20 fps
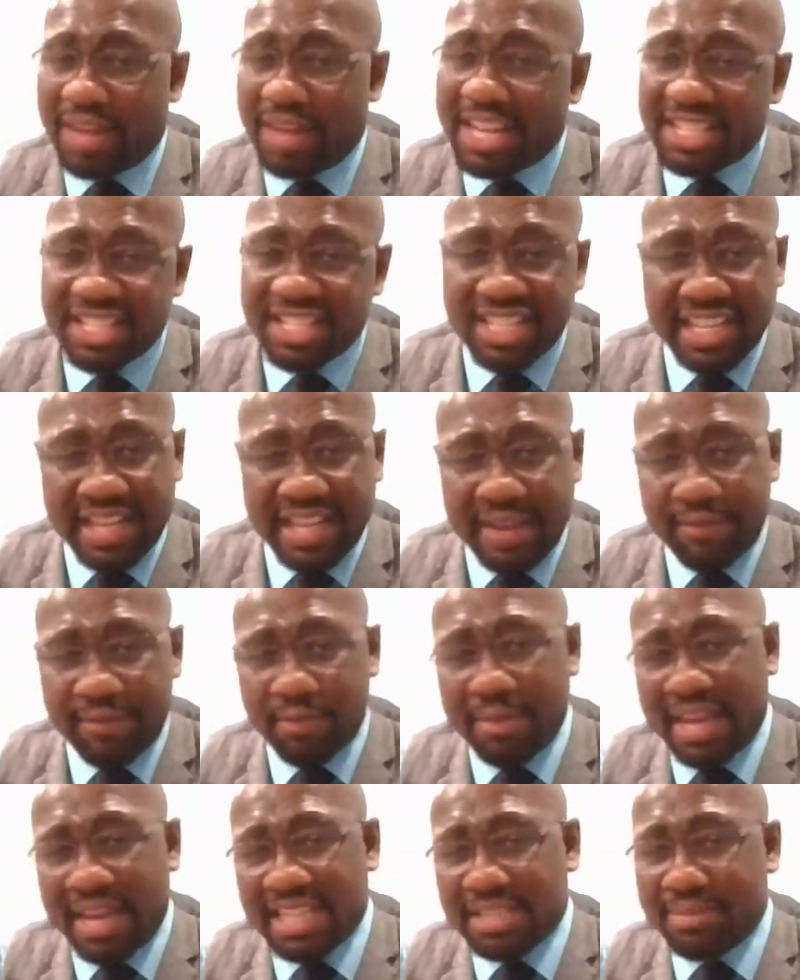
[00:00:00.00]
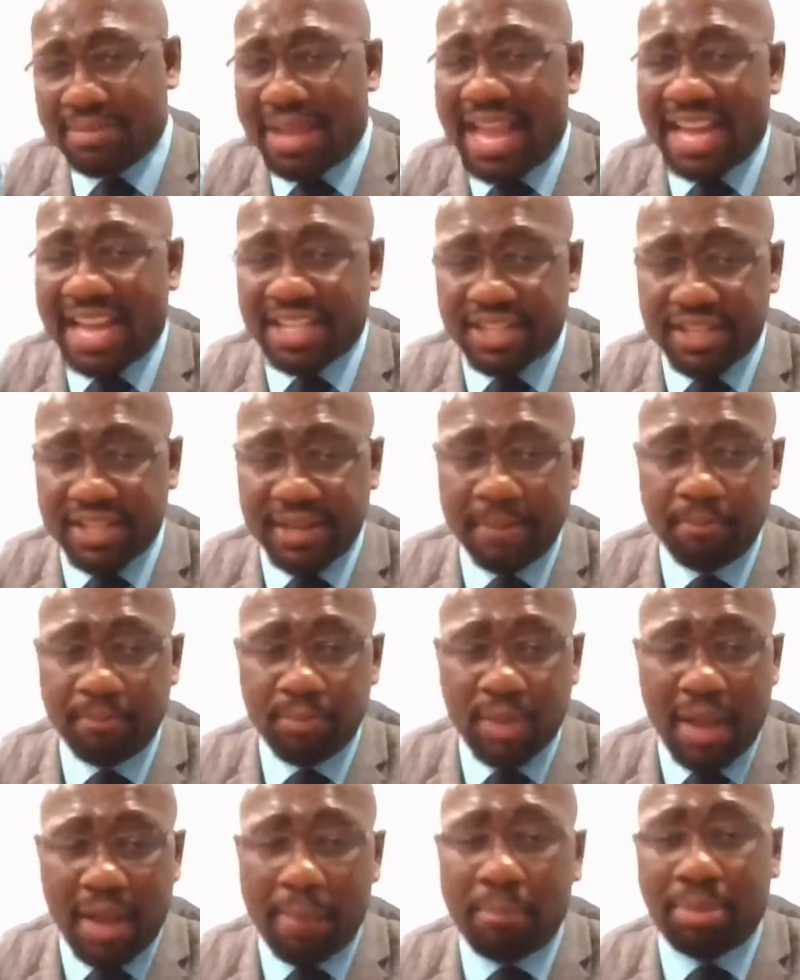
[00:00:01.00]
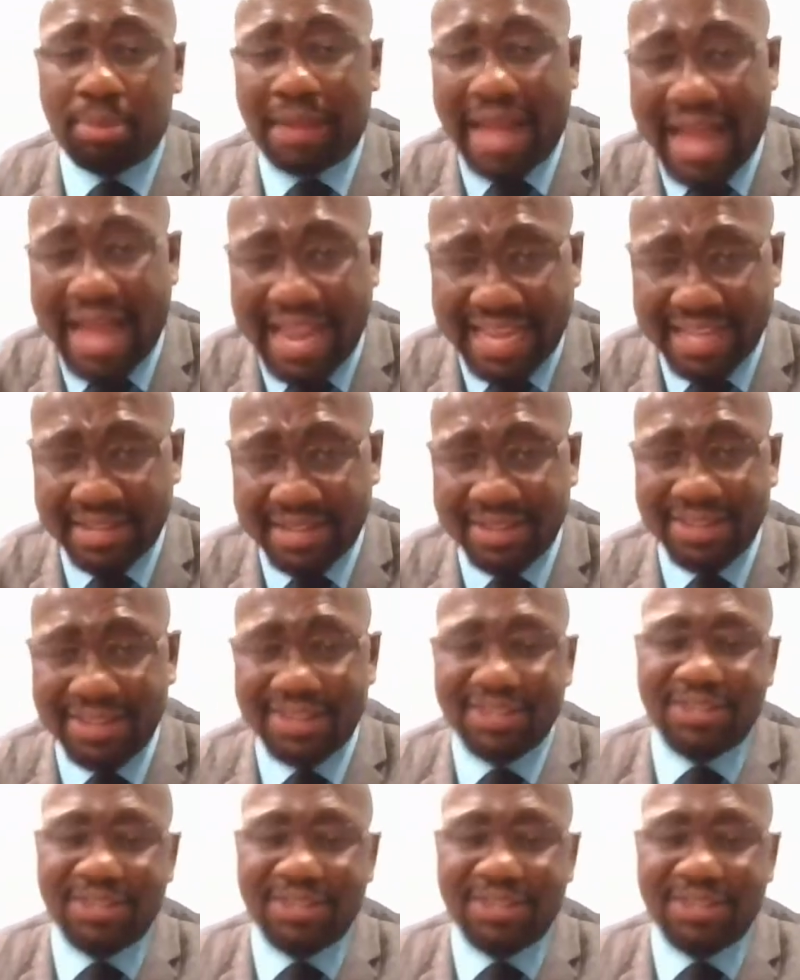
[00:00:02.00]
Not just get the information, but actually apply it